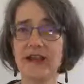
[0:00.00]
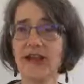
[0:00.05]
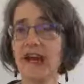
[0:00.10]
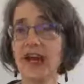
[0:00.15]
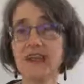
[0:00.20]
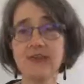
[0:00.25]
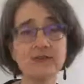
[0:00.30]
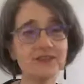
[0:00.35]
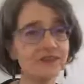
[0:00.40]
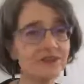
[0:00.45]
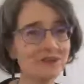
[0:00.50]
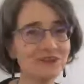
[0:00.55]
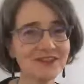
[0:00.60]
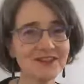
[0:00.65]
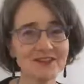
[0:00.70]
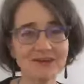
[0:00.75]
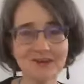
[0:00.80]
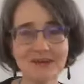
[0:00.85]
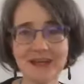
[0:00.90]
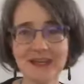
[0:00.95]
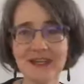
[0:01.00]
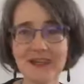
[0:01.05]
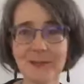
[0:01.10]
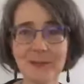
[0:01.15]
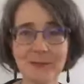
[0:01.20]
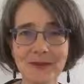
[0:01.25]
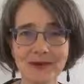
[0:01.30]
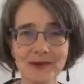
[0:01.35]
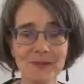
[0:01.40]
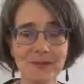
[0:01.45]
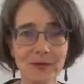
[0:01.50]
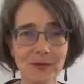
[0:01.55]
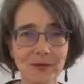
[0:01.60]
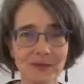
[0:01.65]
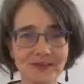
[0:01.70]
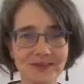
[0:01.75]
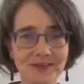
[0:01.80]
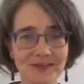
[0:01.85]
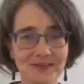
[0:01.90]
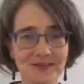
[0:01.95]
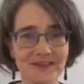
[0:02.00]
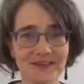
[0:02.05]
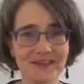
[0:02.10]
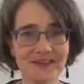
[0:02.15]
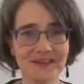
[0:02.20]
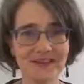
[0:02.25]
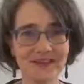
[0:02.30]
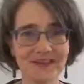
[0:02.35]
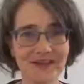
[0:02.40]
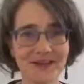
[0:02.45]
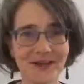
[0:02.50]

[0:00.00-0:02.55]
And you don't need to make a big point of it.